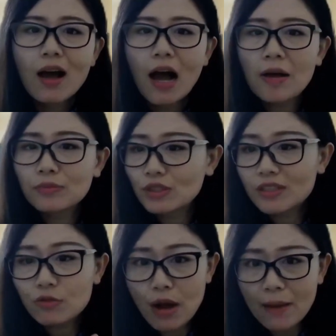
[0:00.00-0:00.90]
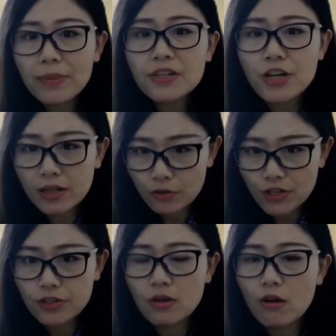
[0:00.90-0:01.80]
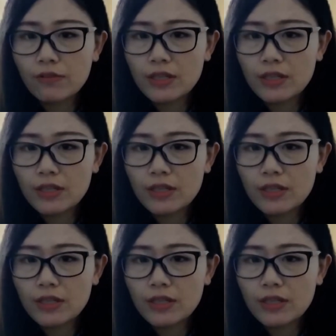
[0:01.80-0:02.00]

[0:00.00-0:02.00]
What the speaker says: The rapid generation of